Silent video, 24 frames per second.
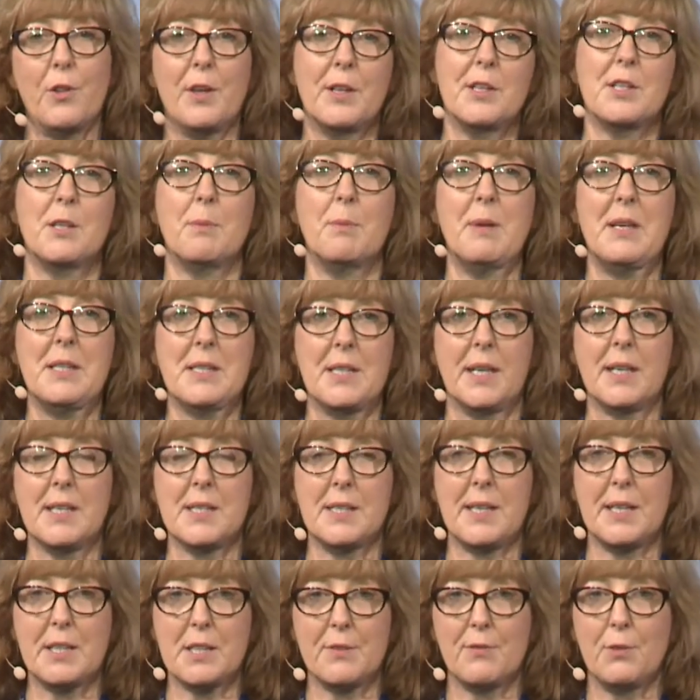that to be
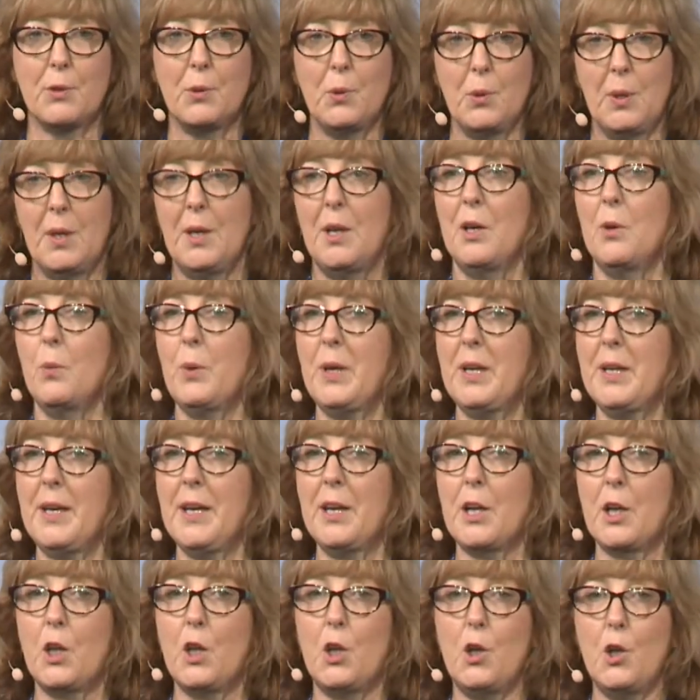successful, we
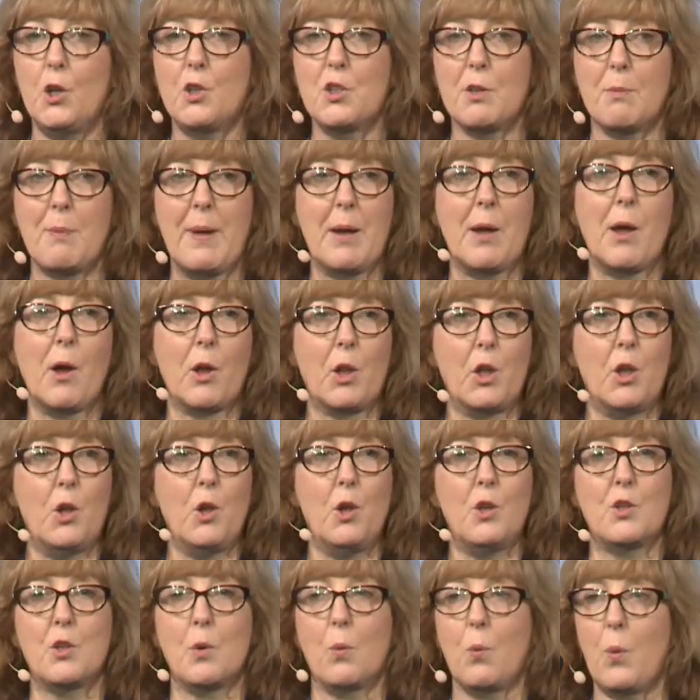need a huge
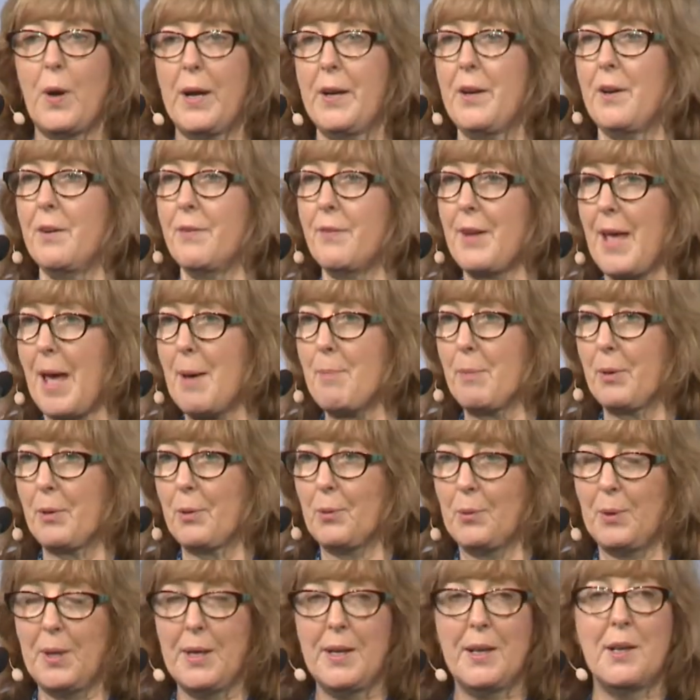weight of
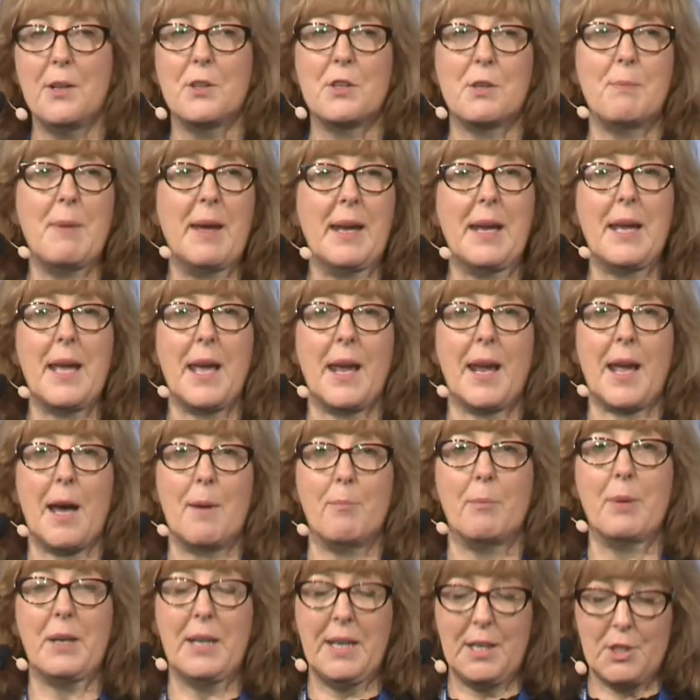capital to make
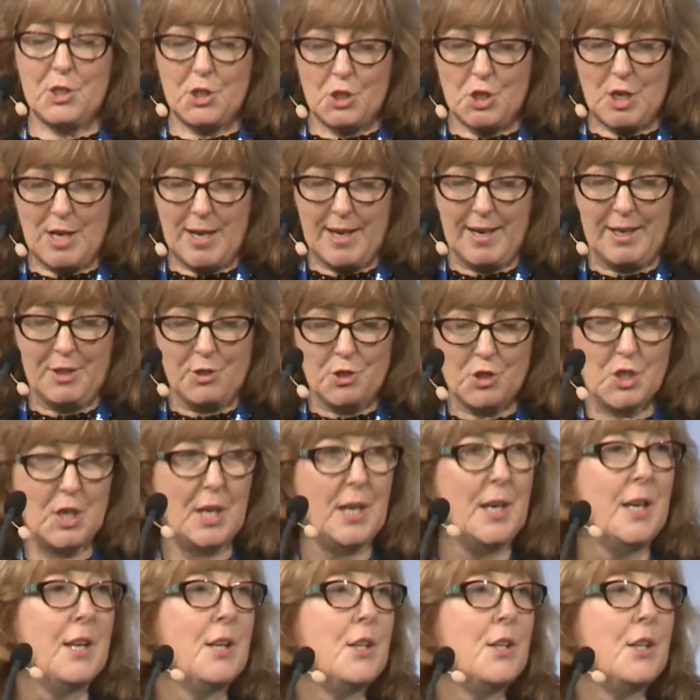companies change.